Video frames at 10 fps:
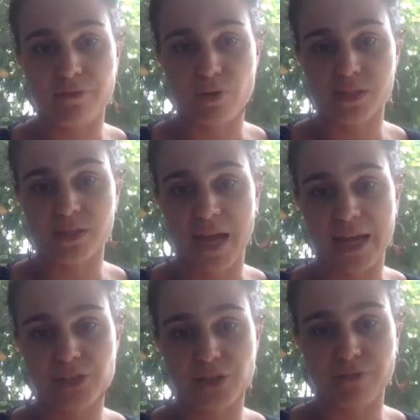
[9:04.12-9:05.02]
for us to
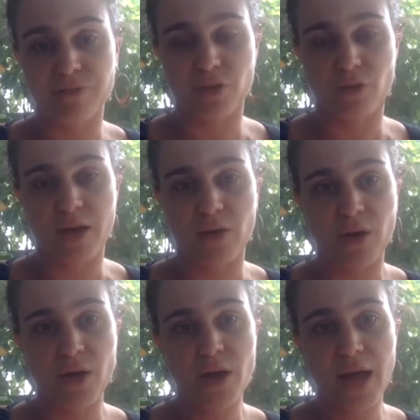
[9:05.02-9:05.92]
actually figure out
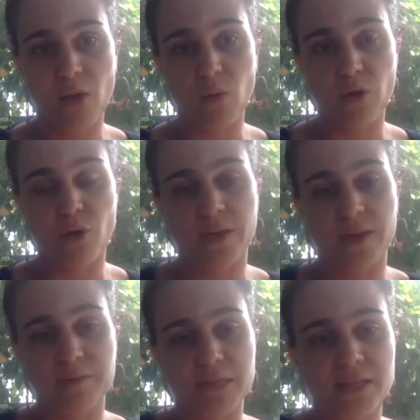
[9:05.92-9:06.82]
how we're going to meet